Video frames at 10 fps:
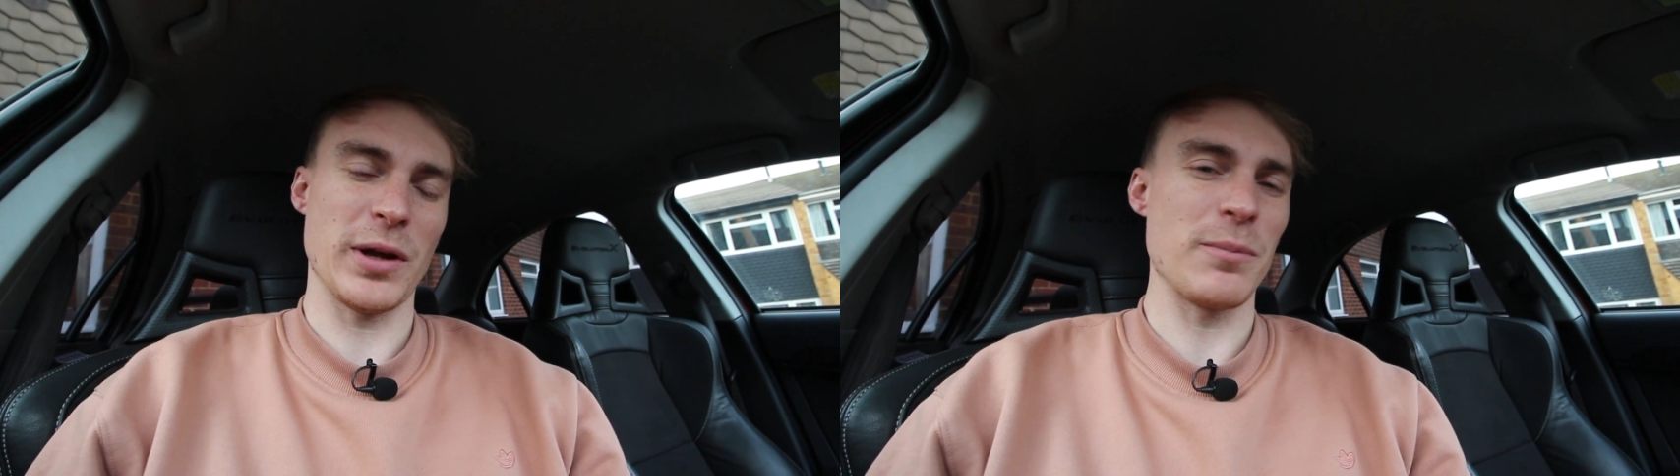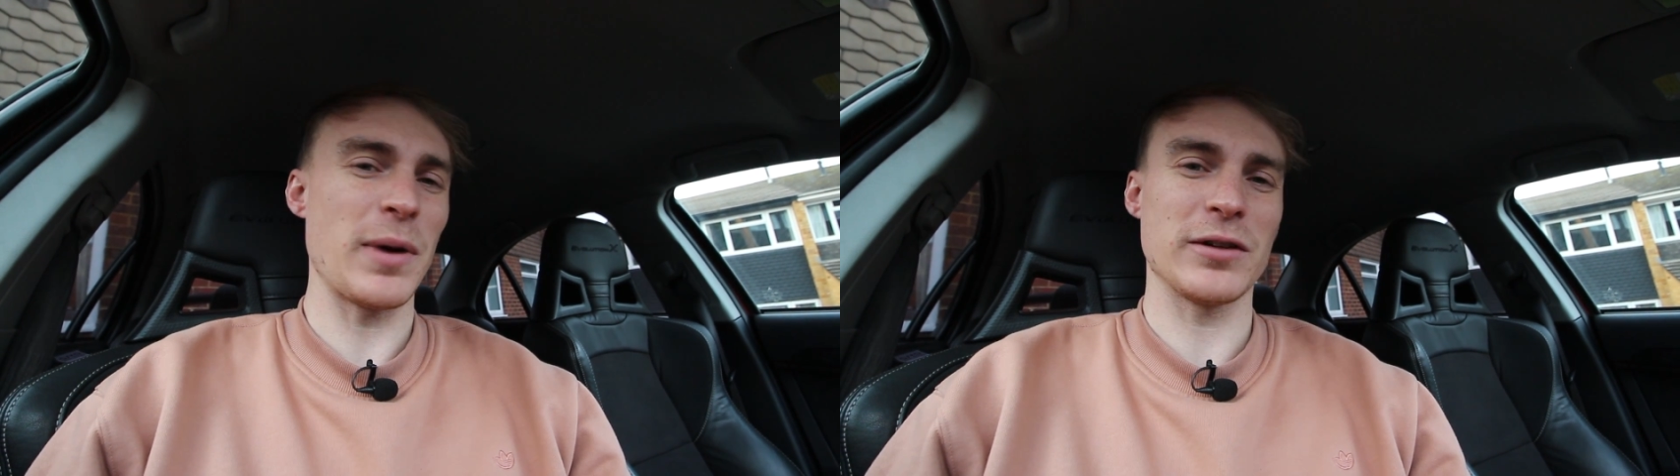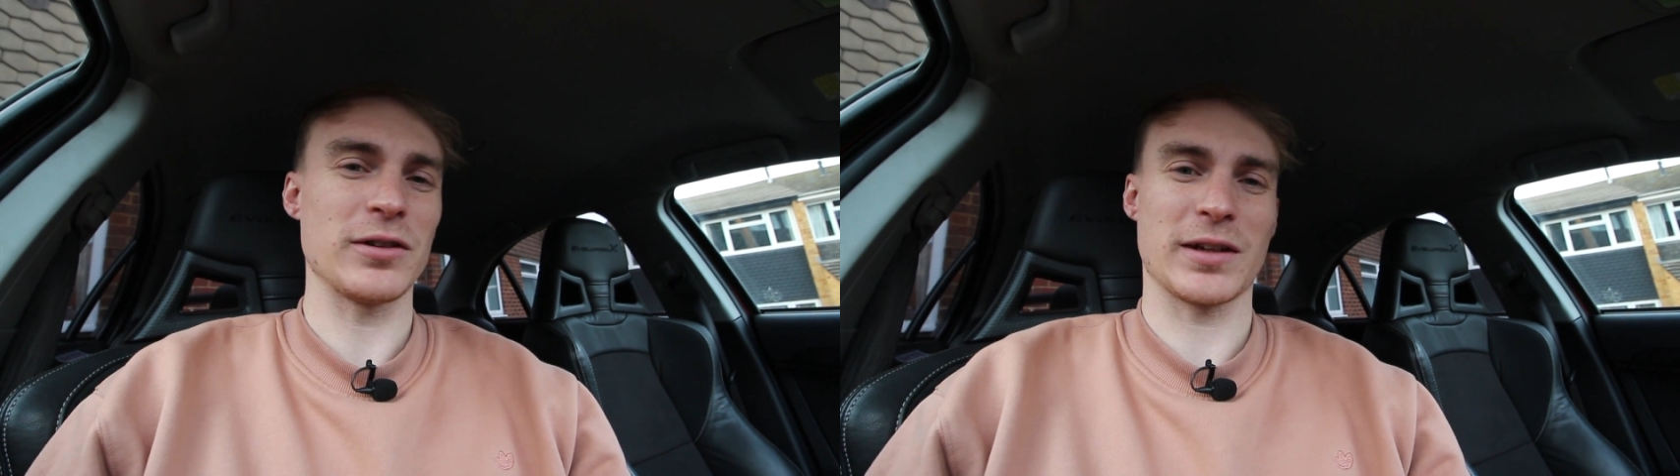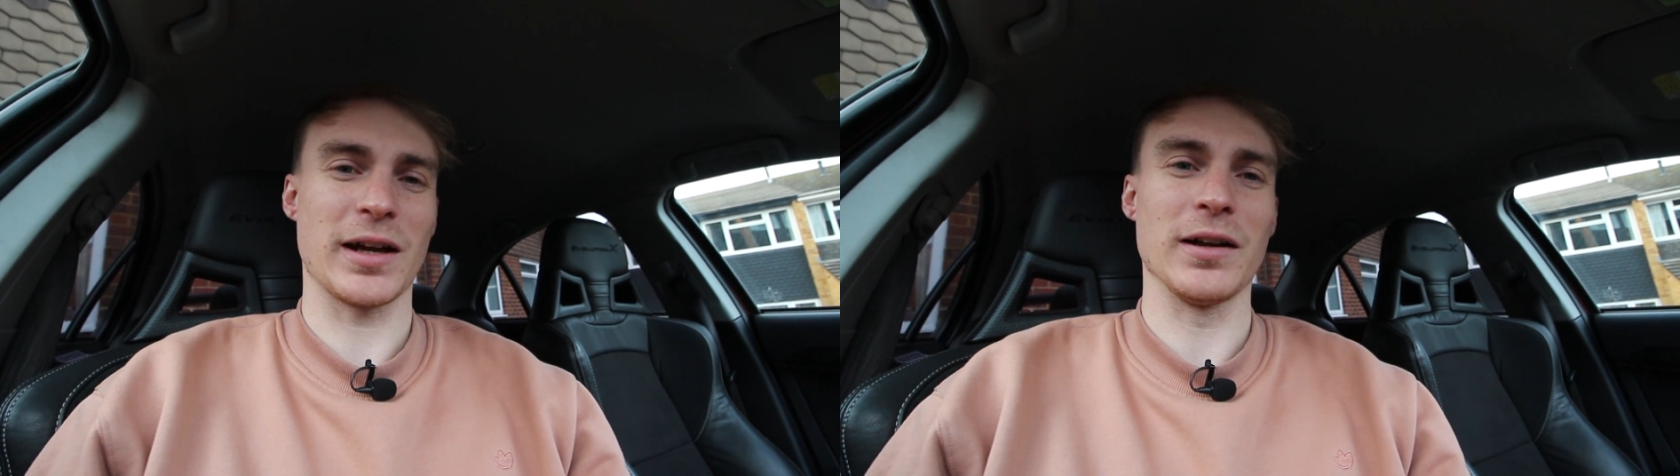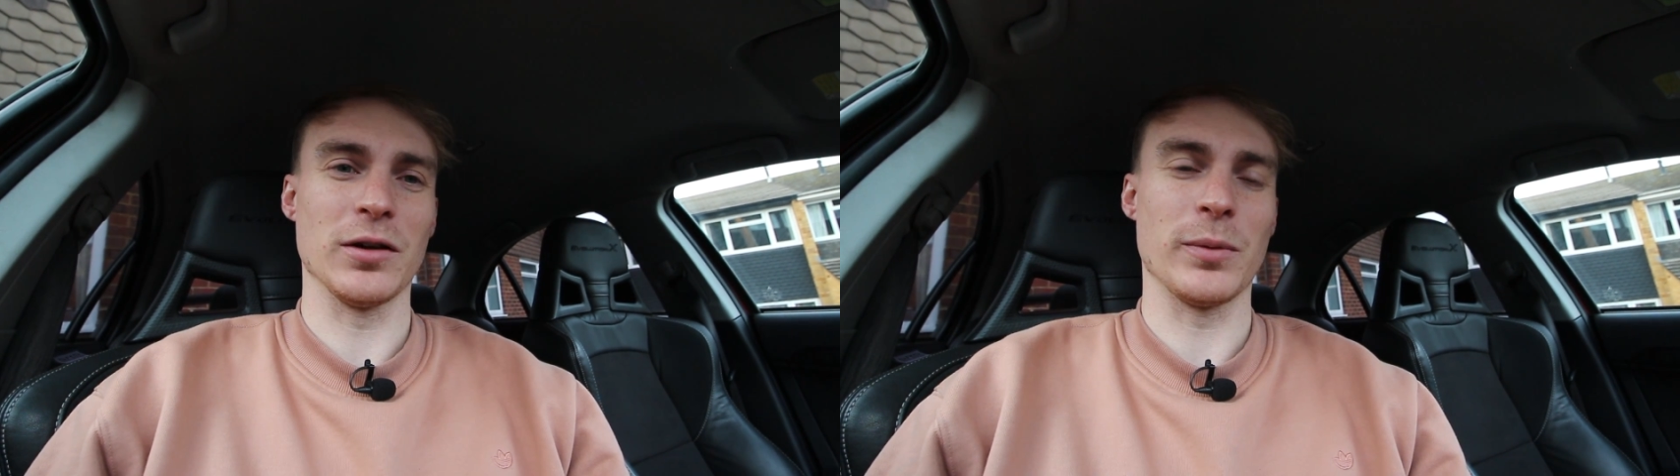it might just
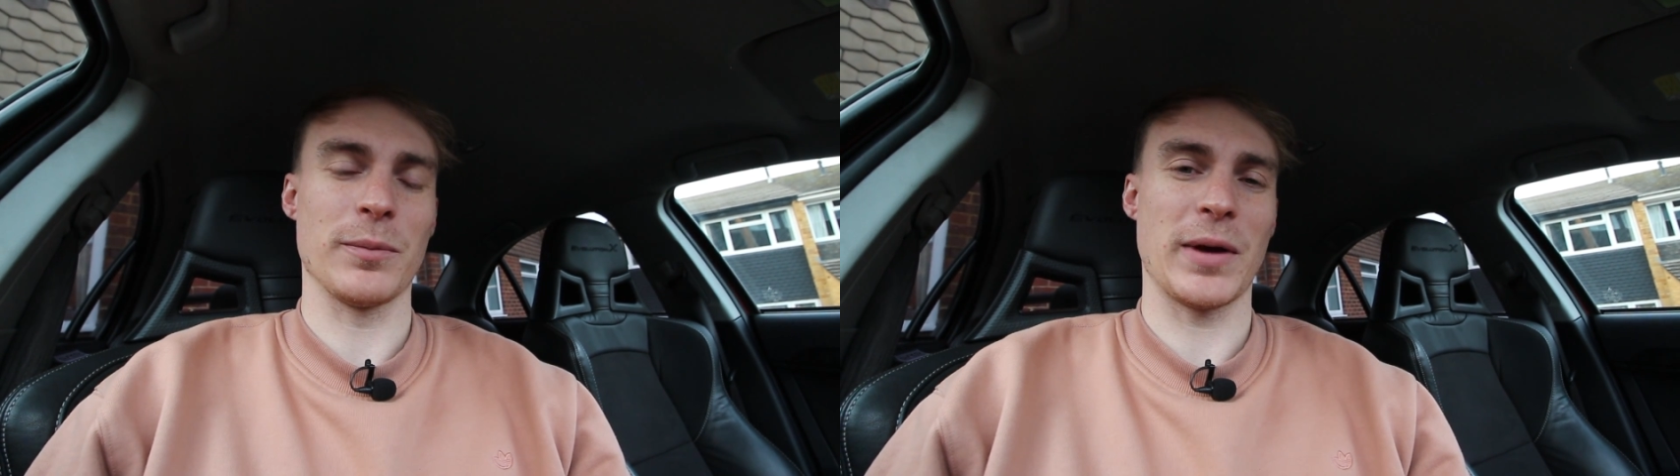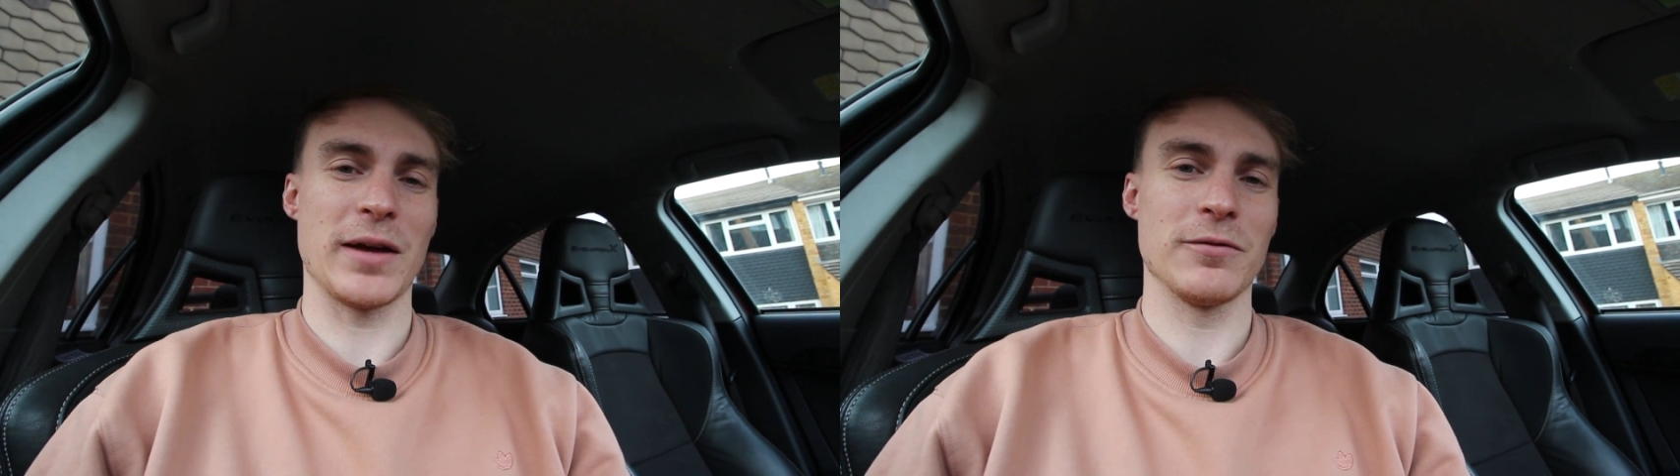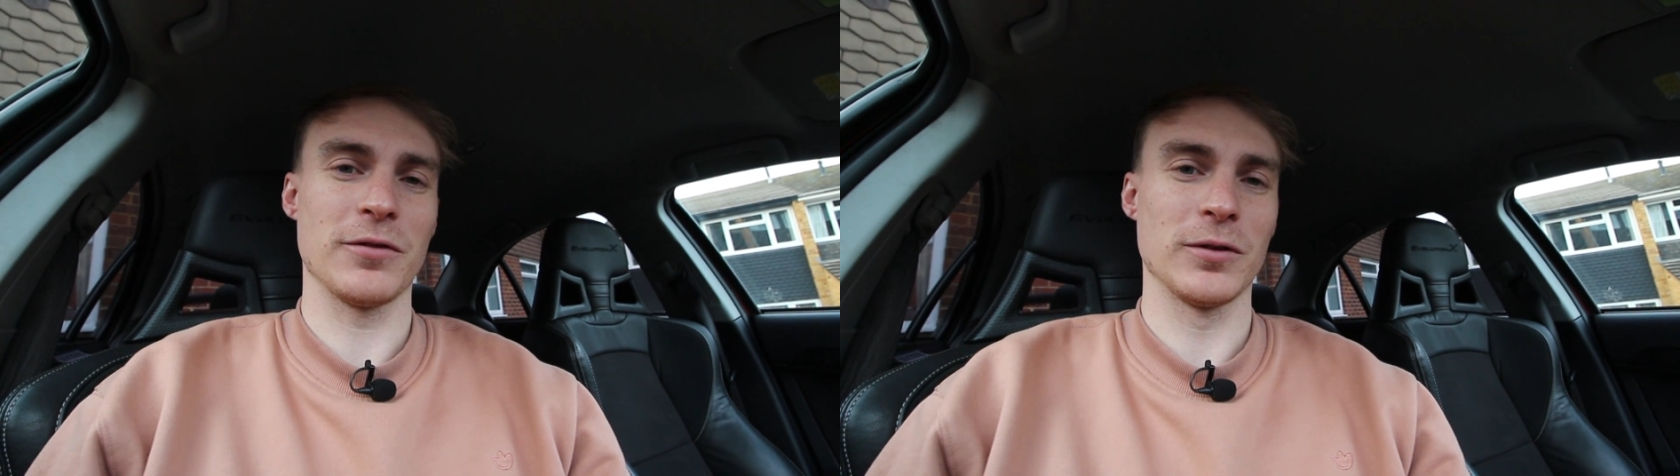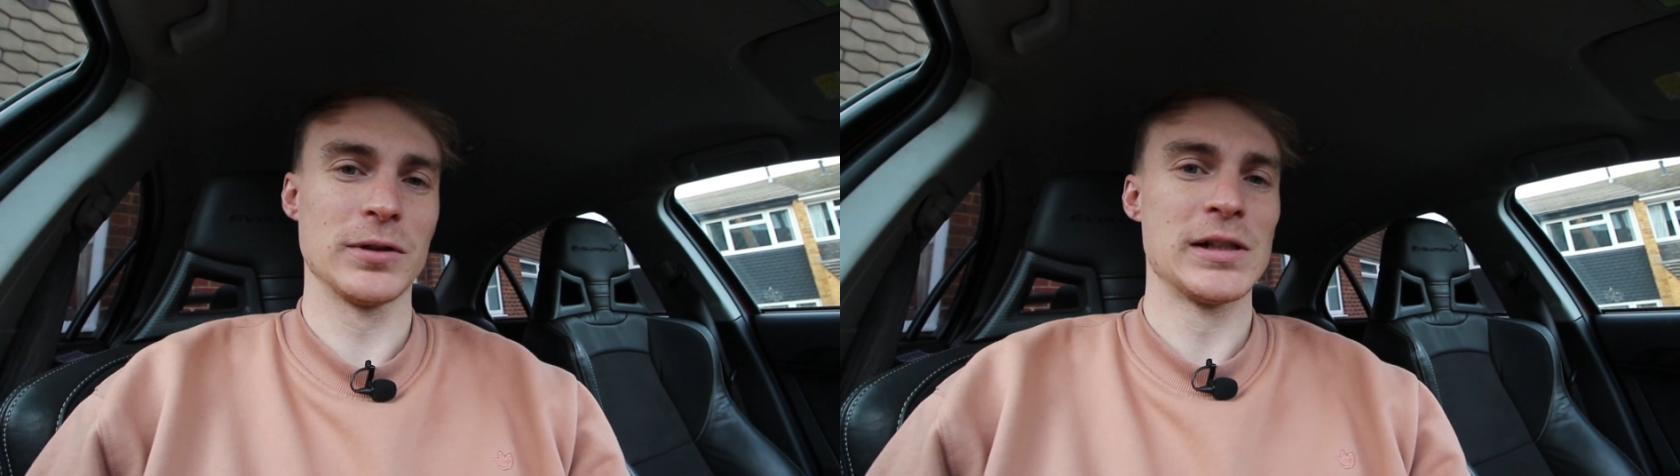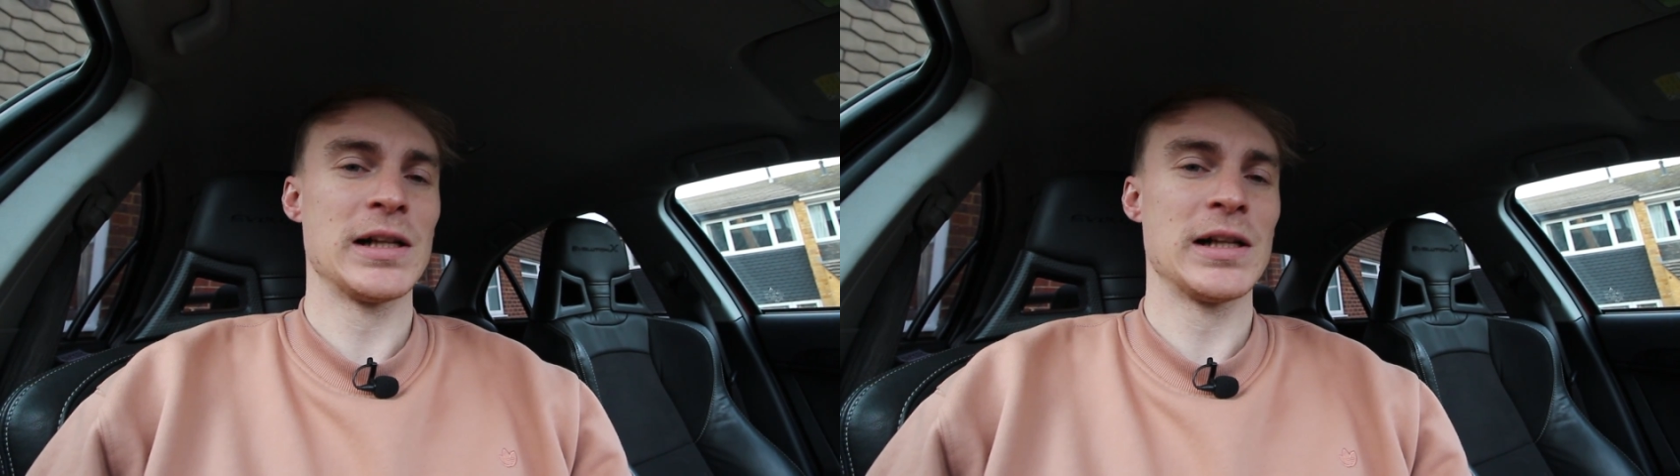get a little bit painful.